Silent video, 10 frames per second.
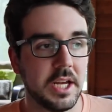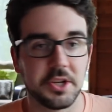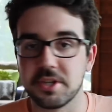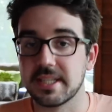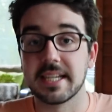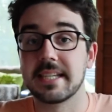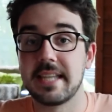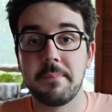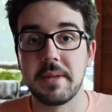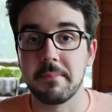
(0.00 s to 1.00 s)
You're just
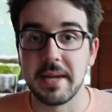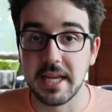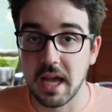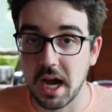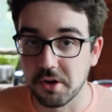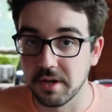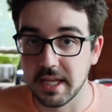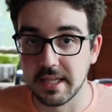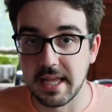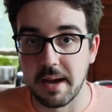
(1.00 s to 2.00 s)
accepting
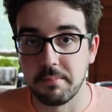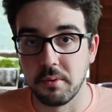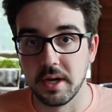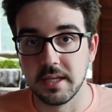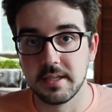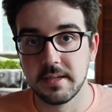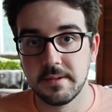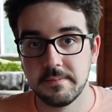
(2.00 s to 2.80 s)
mediocrity at that point.